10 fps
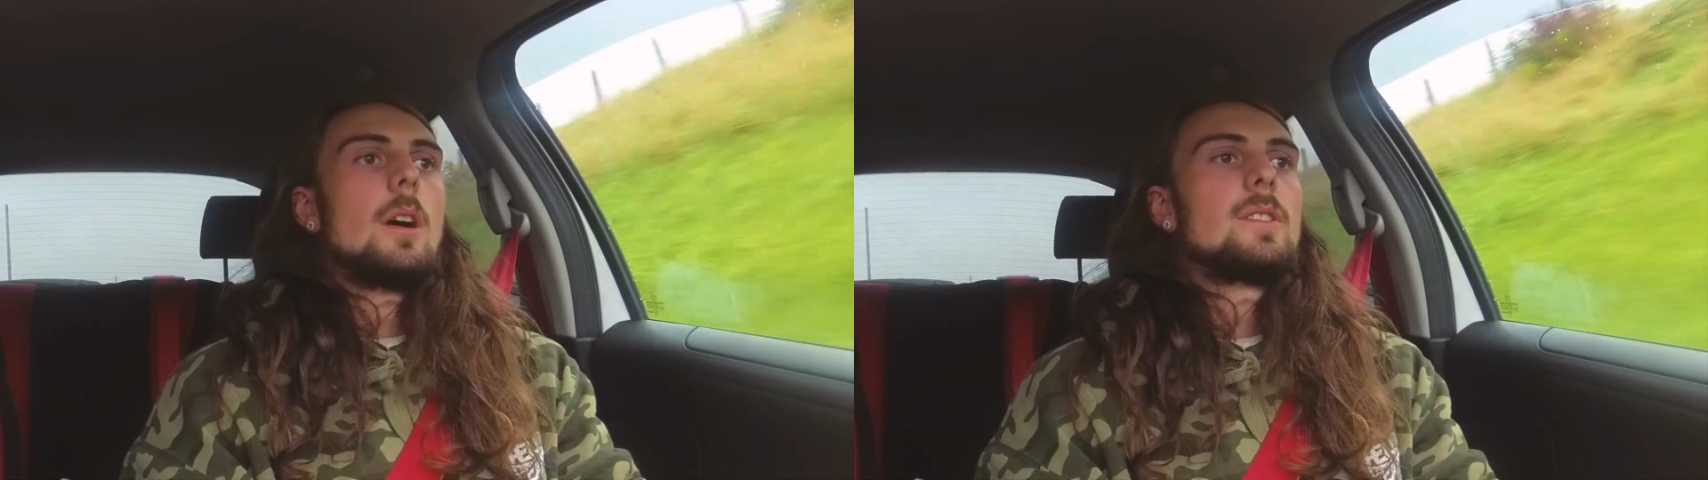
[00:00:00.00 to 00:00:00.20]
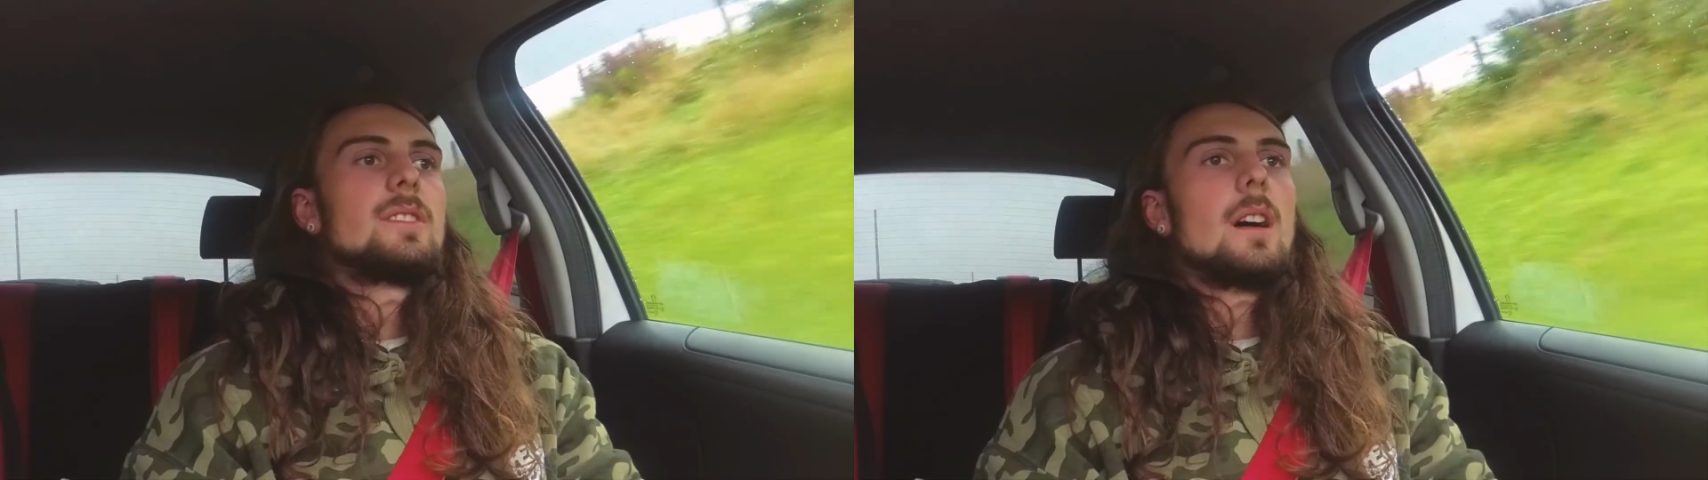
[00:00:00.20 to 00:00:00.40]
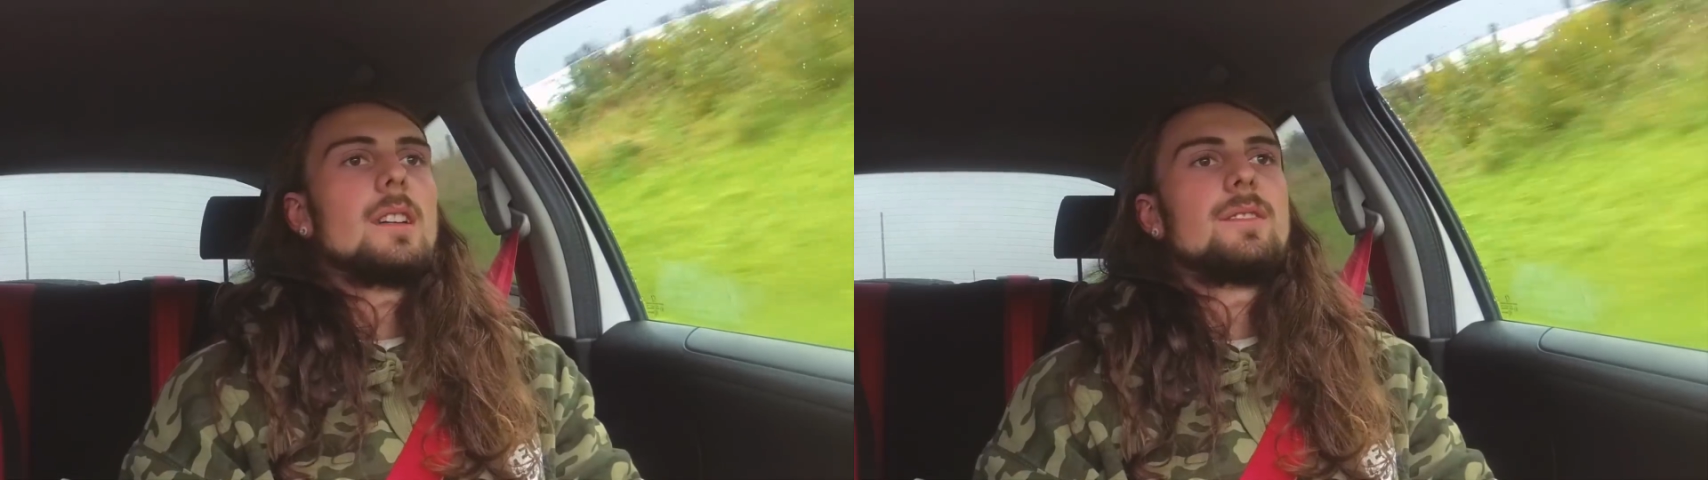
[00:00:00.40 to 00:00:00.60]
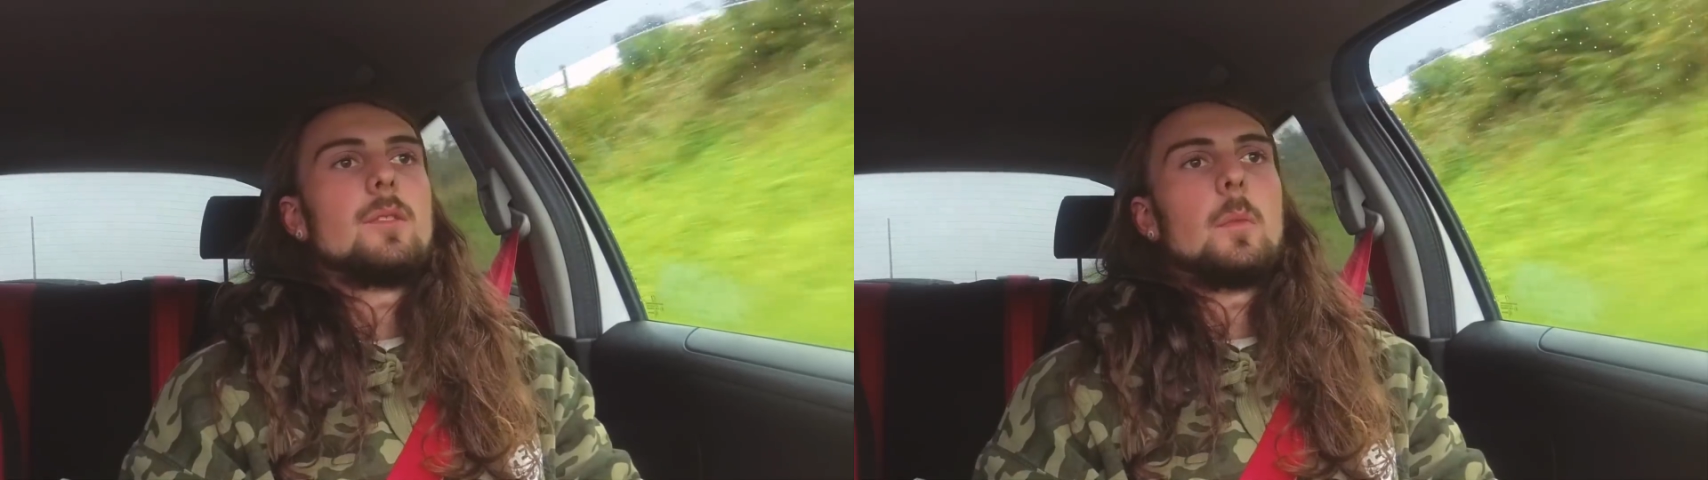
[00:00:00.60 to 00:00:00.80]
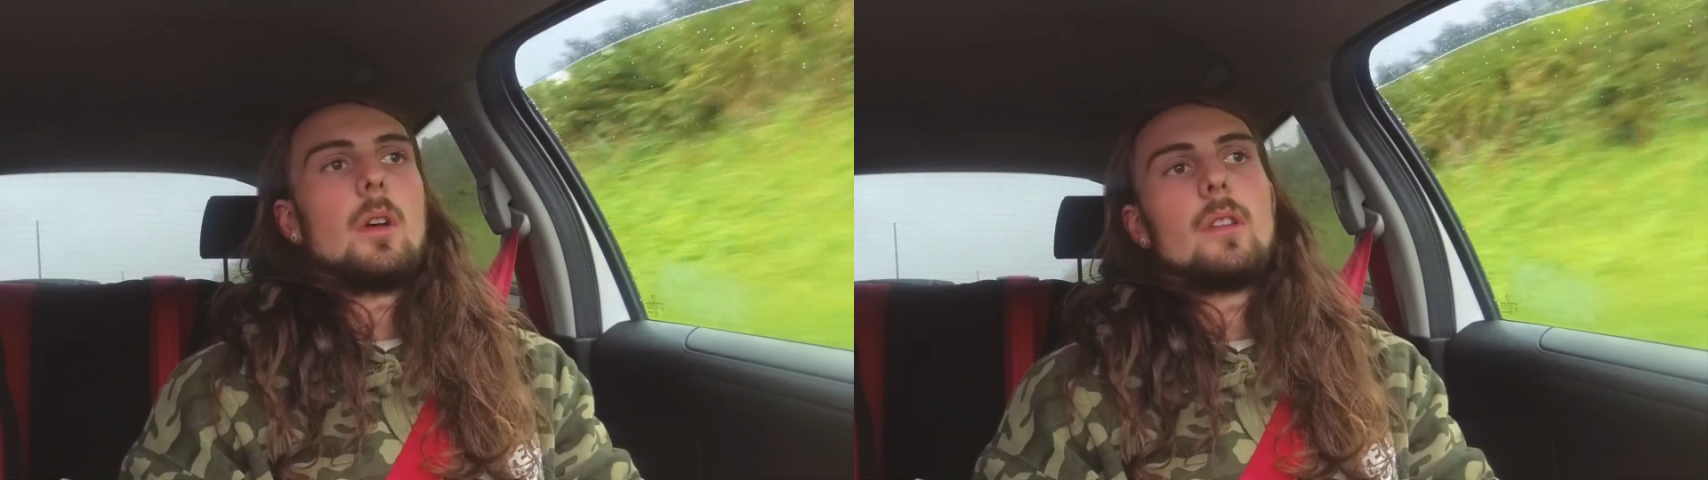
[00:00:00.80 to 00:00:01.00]
aside
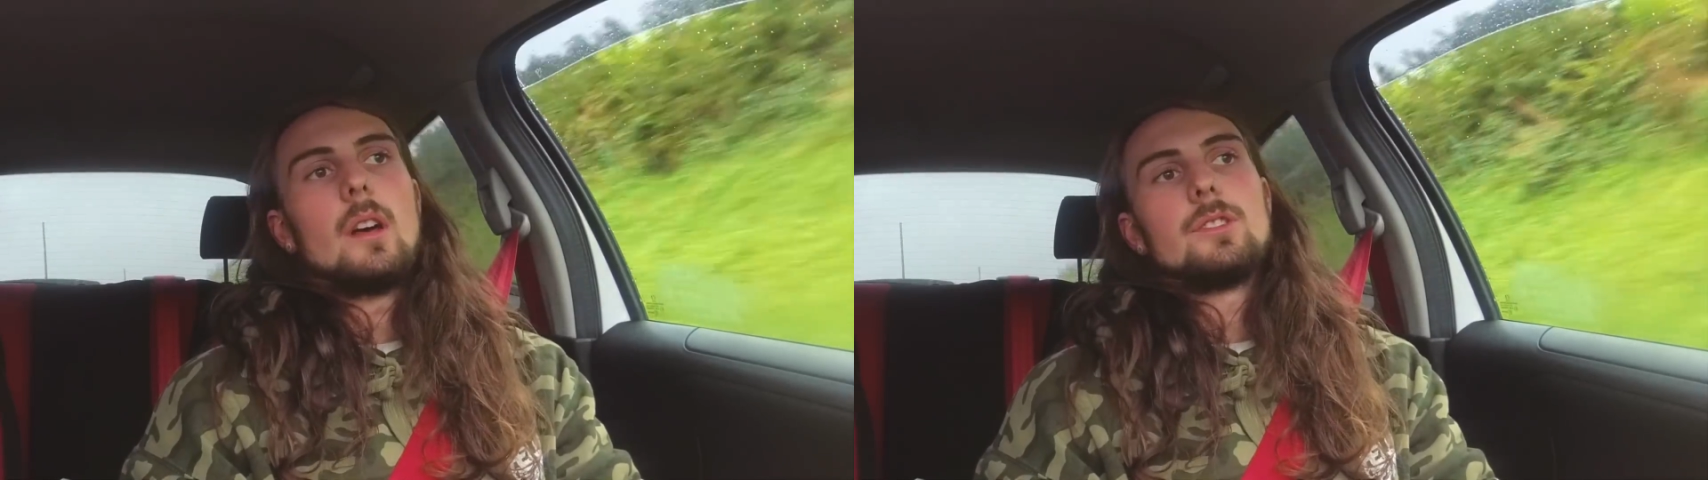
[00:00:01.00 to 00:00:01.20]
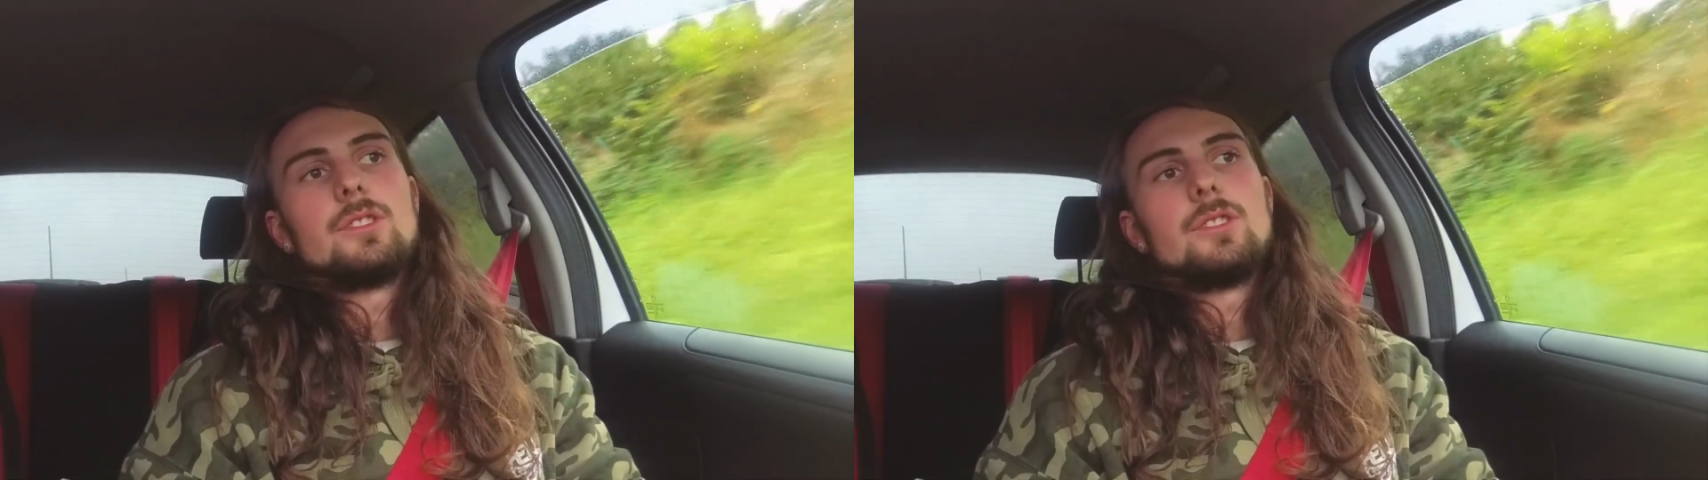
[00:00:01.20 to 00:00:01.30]
from all that